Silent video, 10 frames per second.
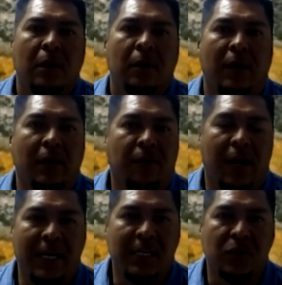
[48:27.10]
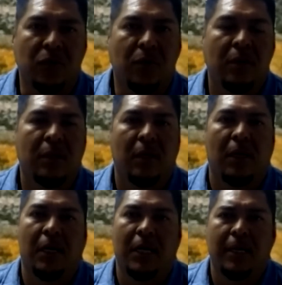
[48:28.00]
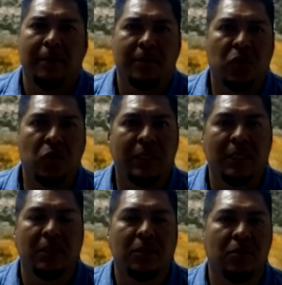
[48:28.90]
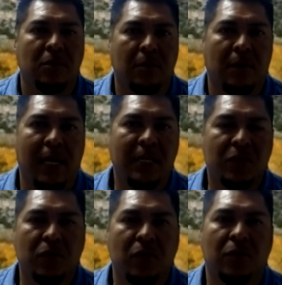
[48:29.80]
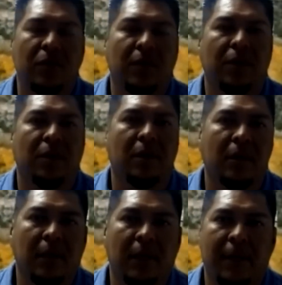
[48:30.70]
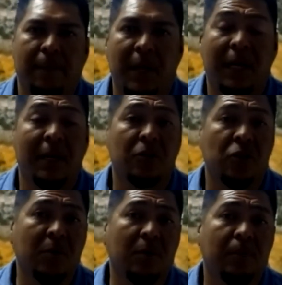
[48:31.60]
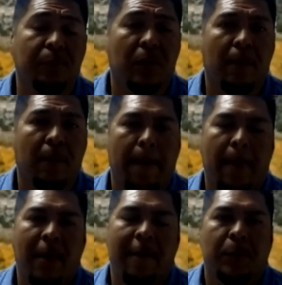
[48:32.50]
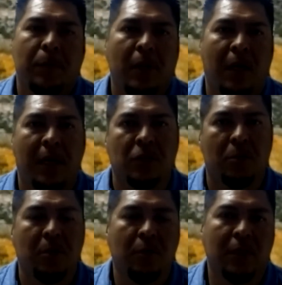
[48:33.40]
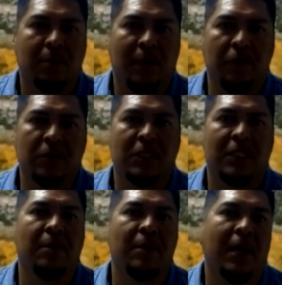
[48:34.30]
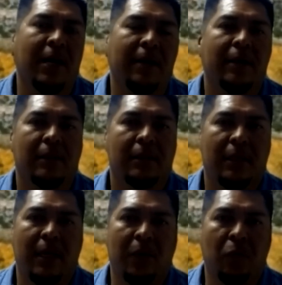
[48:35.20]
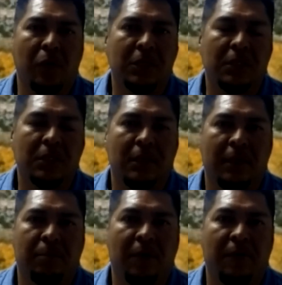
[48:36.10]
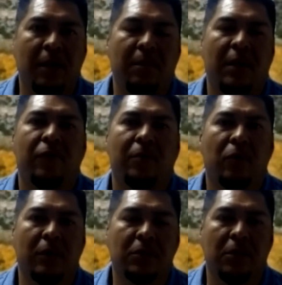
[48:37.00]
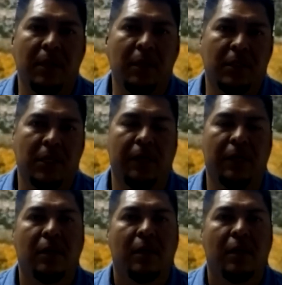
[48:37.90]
Right after high school, 2 weeks into high school, I got in trouble. I got in trouble with my first DWI, and which it prevented me from going to the military.